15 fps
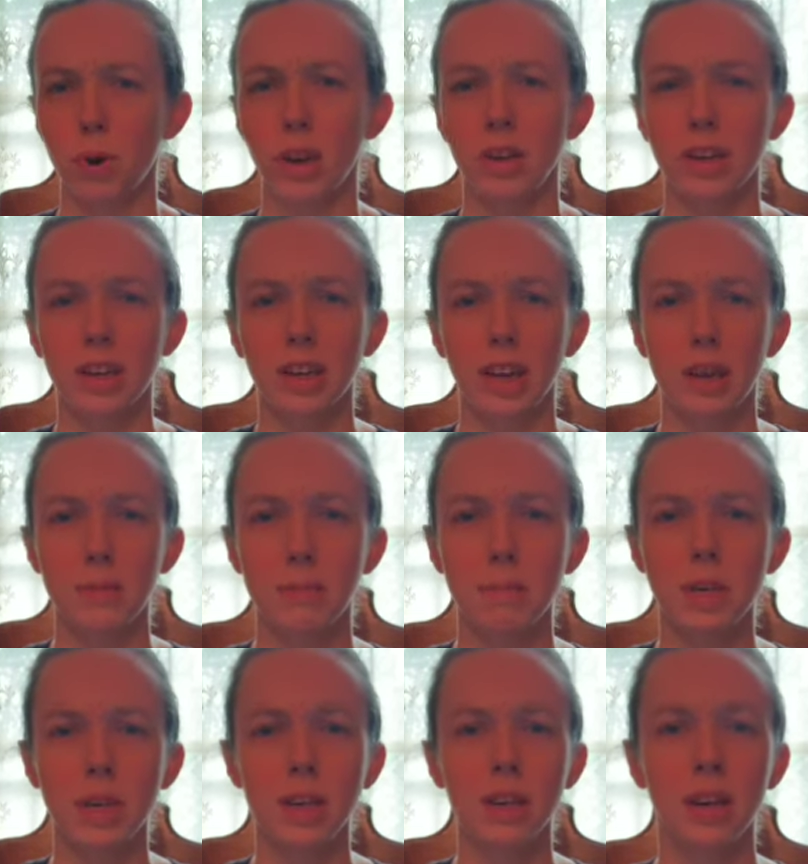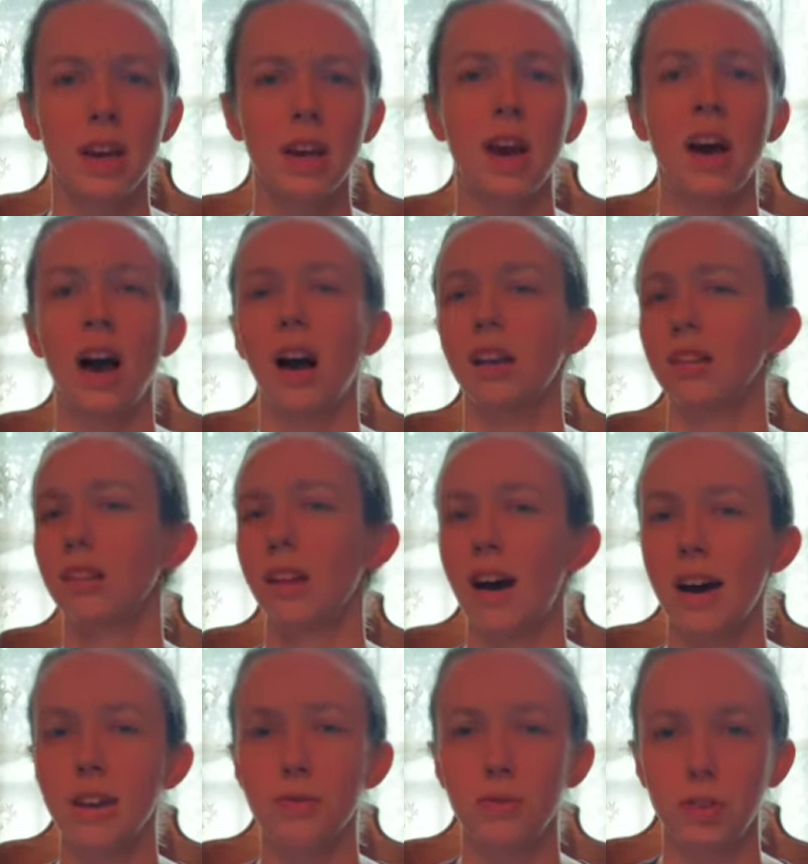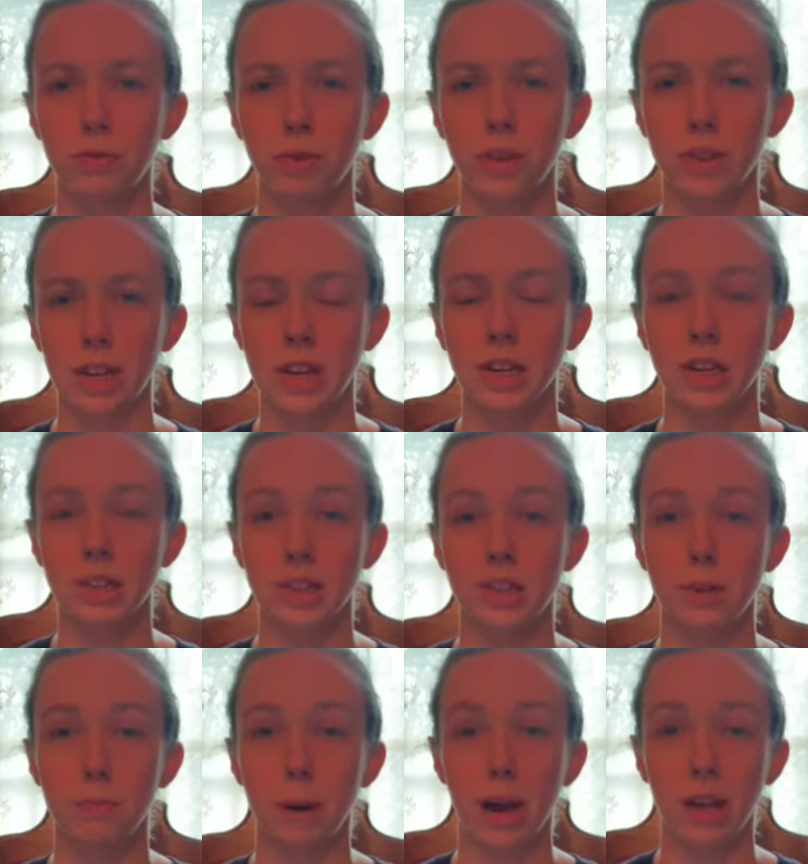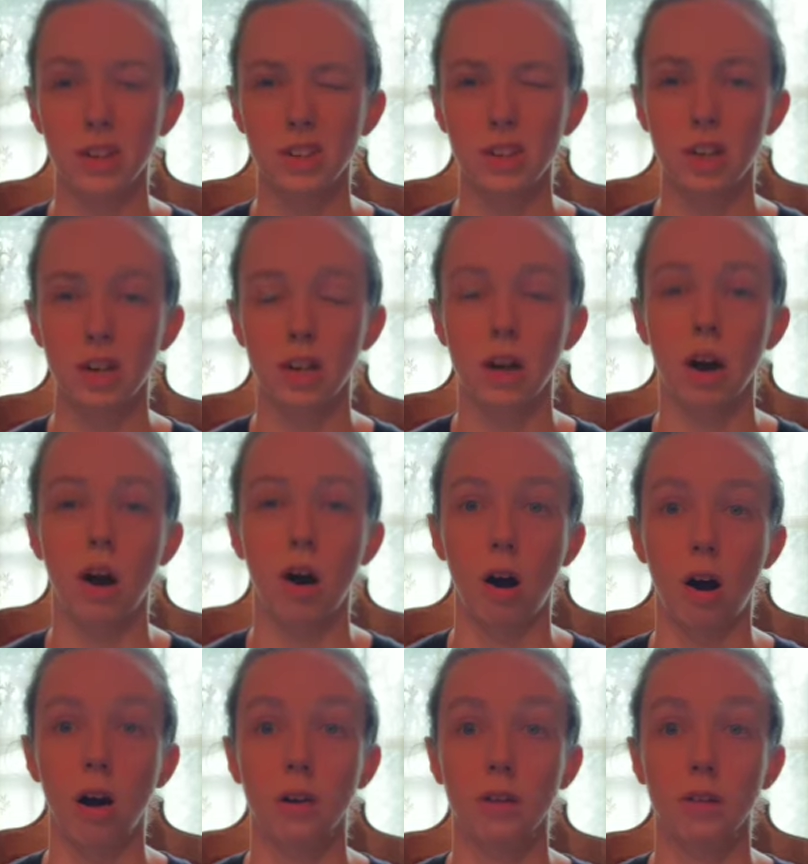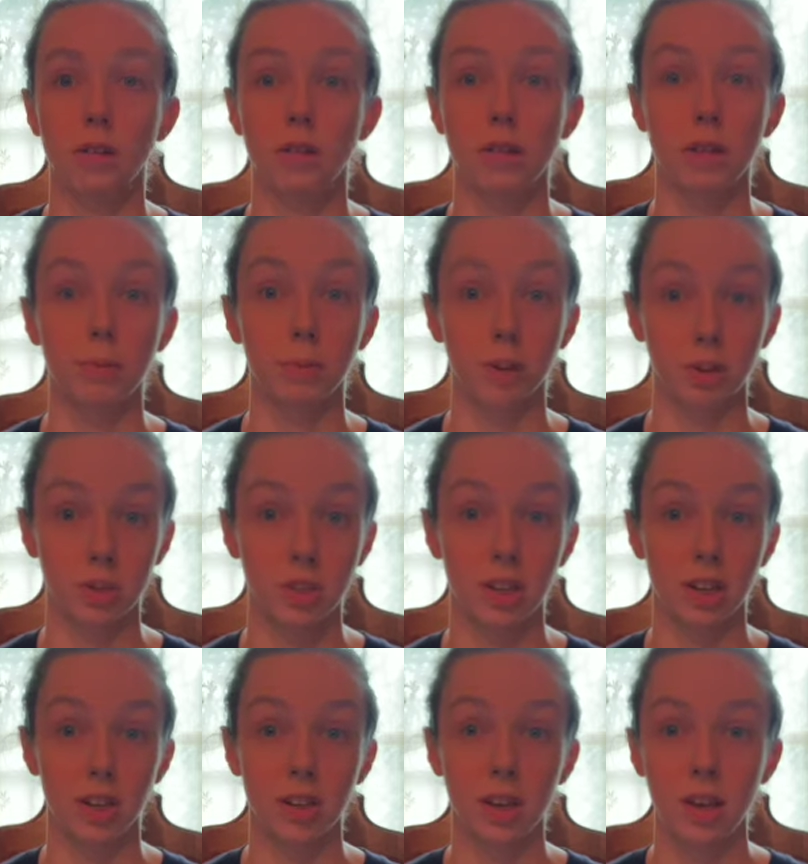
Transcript: Well, it can mean a lot of different things depending on the person.